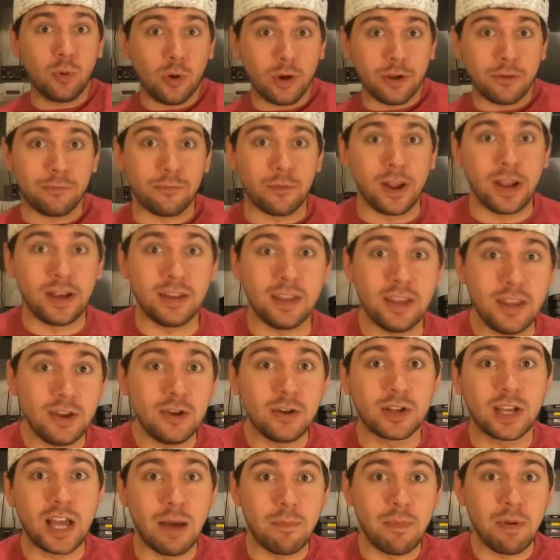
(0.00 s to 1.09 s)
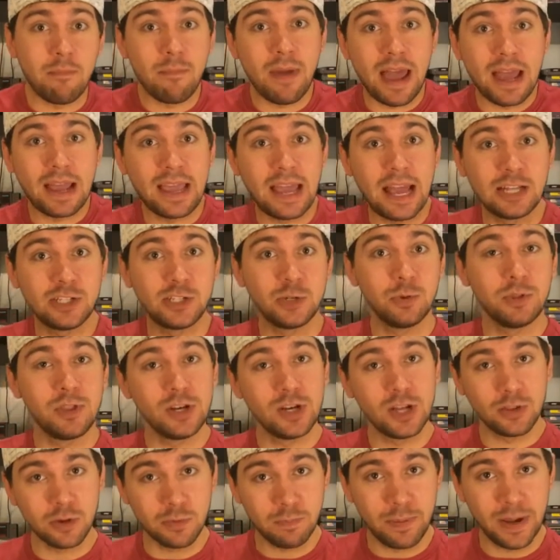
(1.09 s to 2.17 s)
boyfriend here, coming back at you with
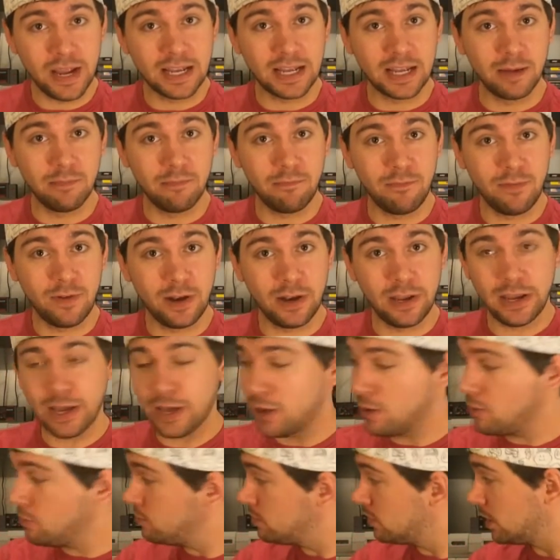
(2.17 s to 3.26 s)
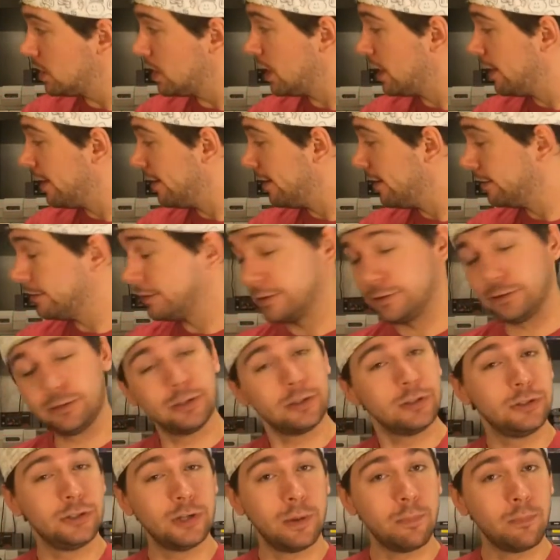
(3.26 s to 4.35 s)
another pickup video. Let's
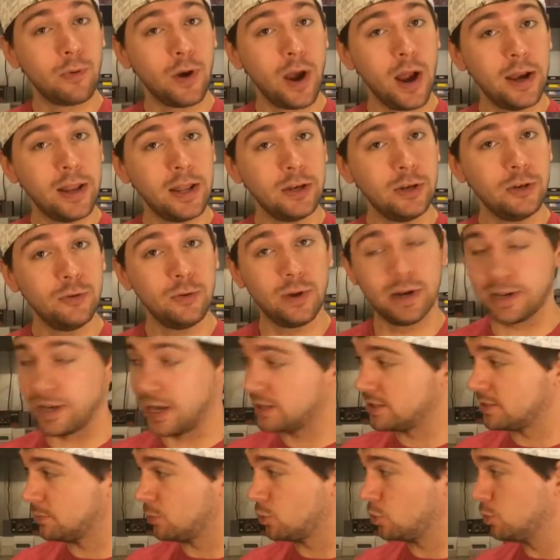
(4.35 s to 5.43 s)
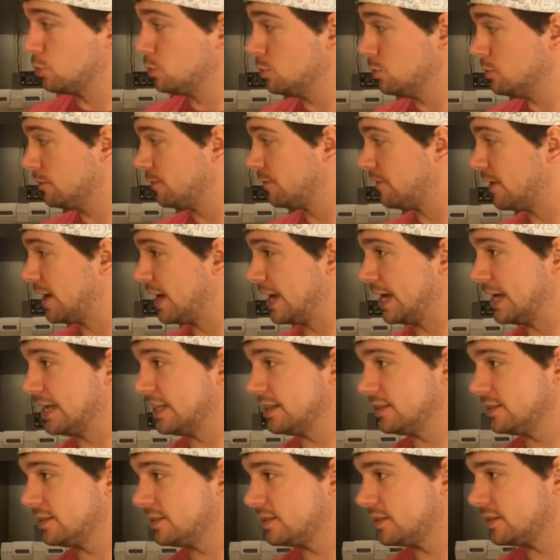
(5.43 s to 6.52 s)
just jump right into it. Got some cool
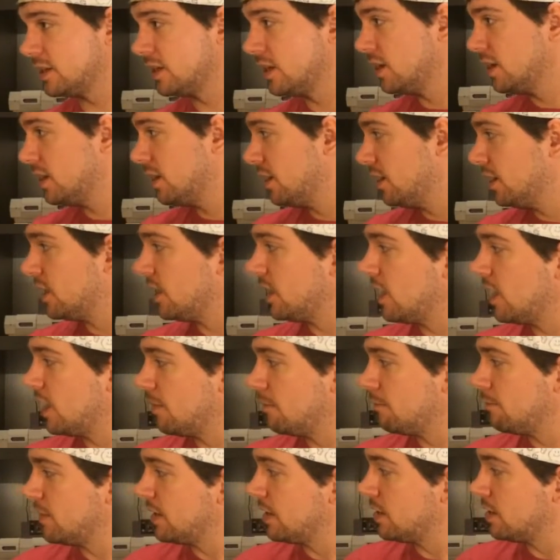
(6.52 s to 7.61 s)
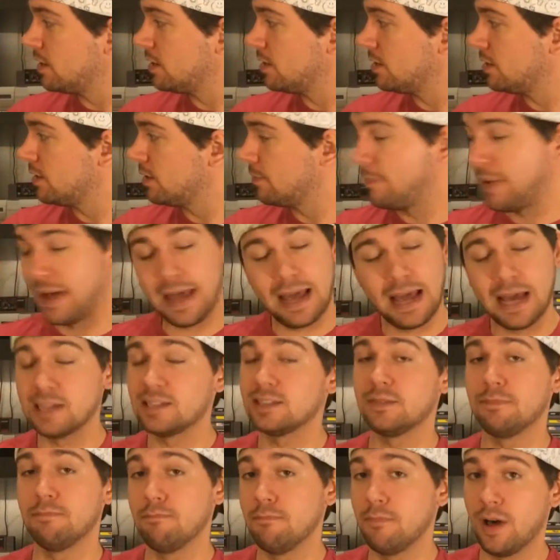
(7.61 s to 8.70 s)
finds in the
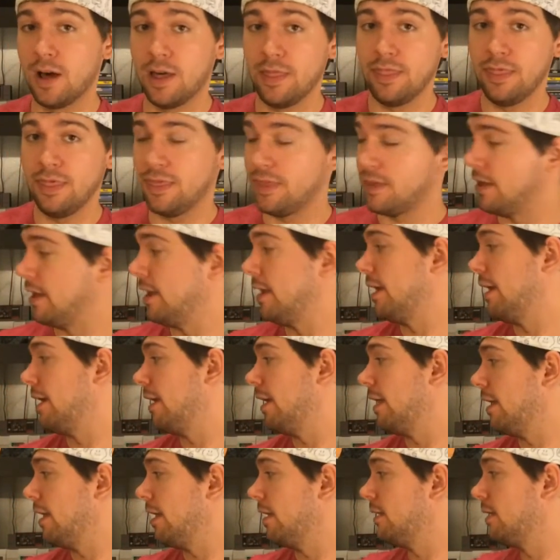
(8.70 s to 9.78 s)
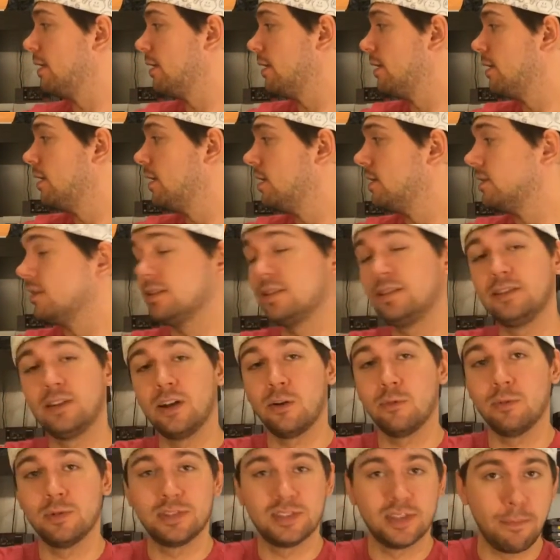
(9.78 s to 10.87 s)
past month, and let's
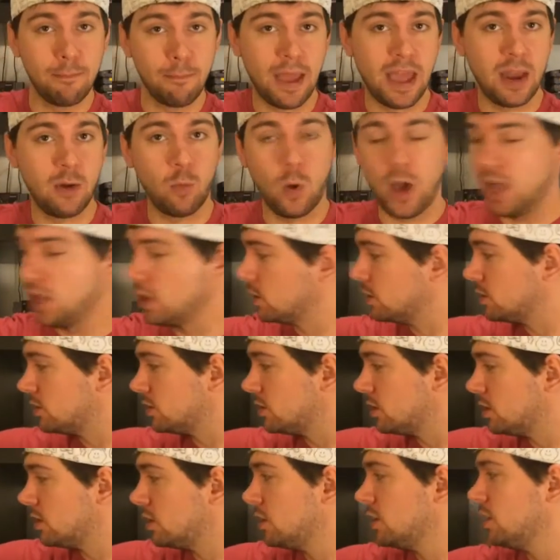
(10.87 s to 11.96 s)
start with some Manuels.